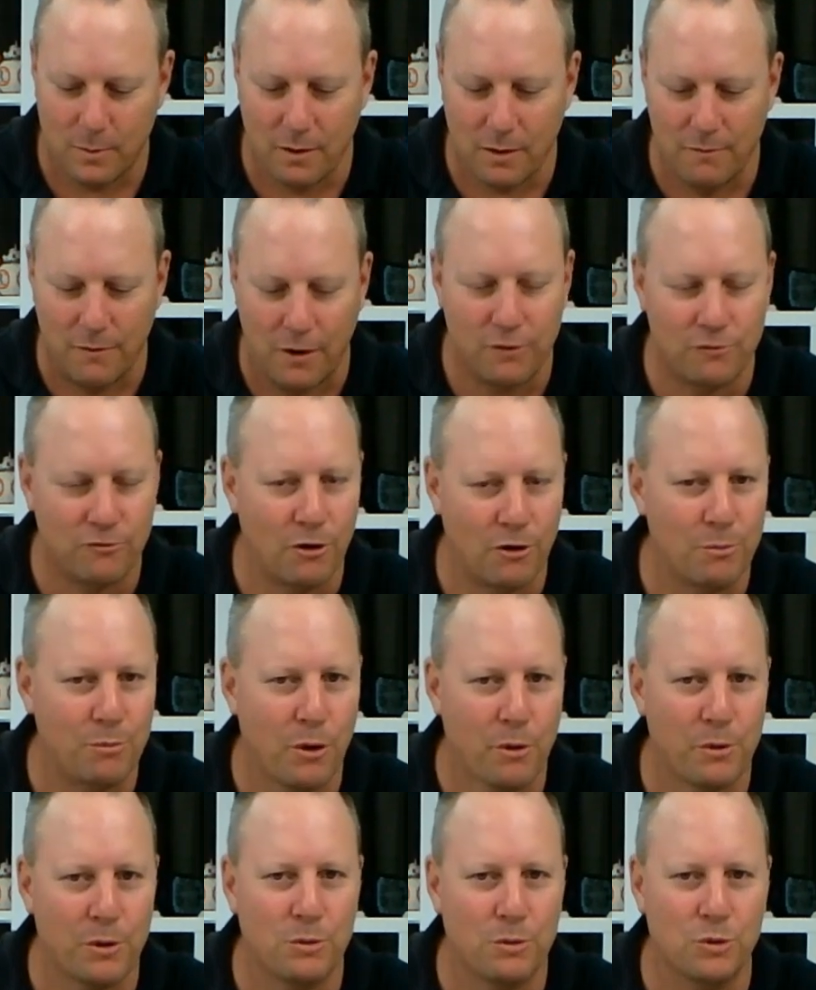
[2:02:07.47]
Voltron
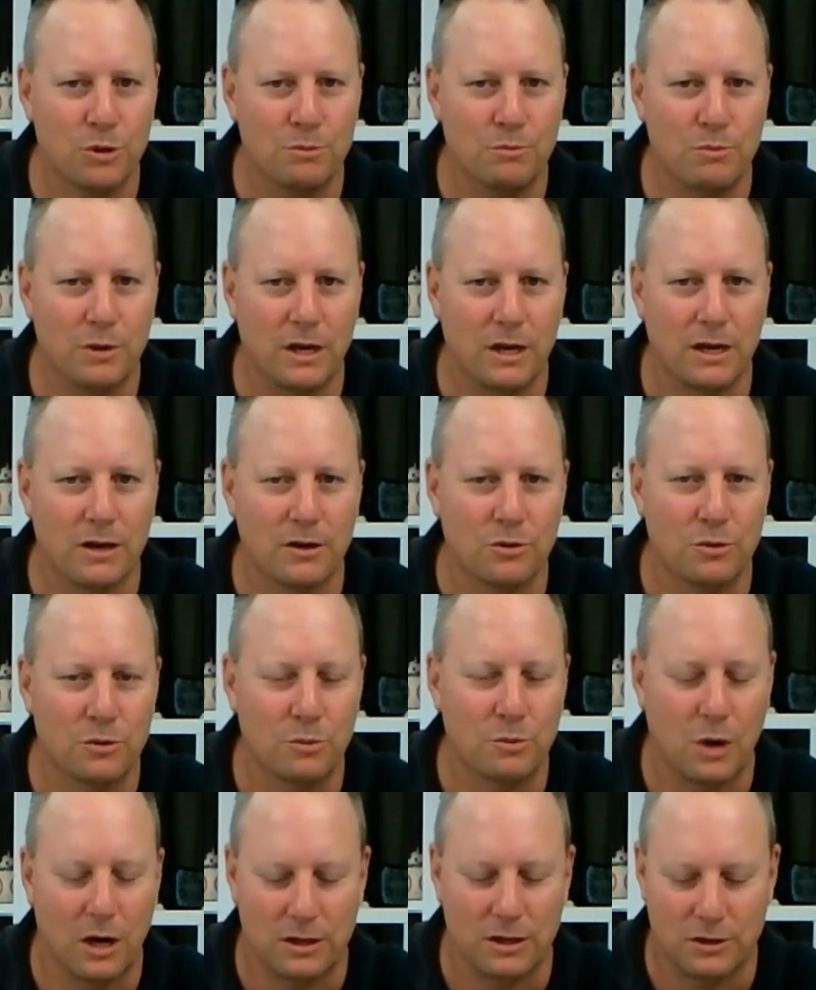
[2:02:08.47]
probably would be a good
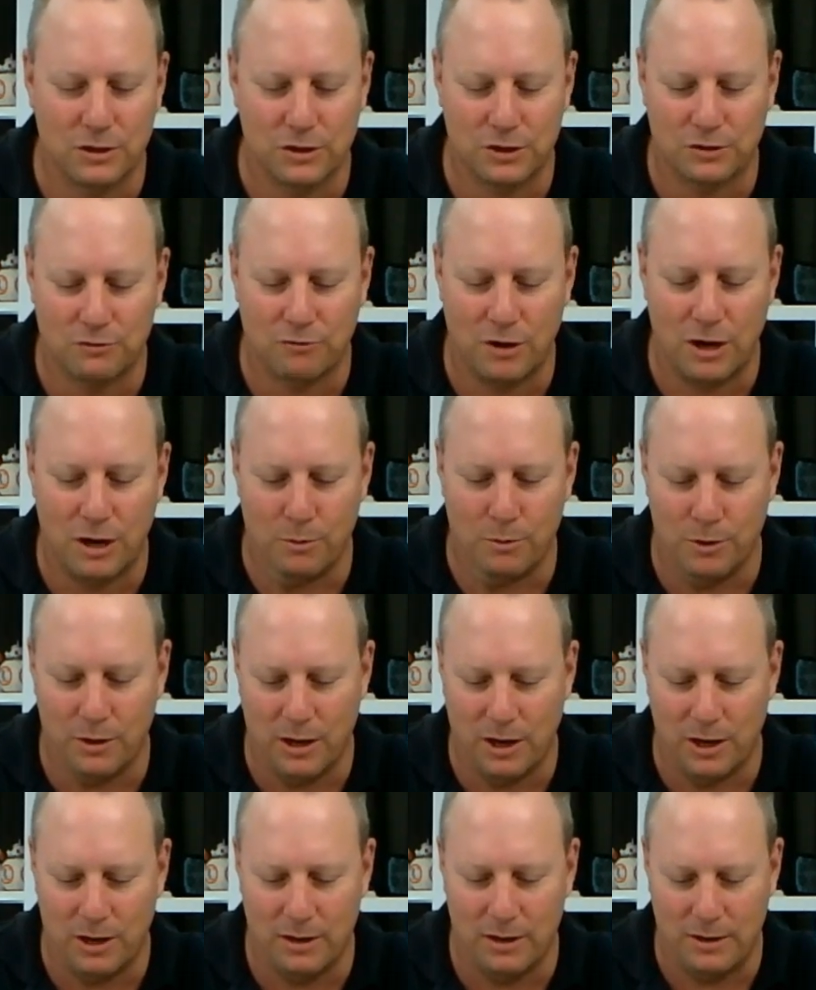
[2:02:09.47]
one to stream, although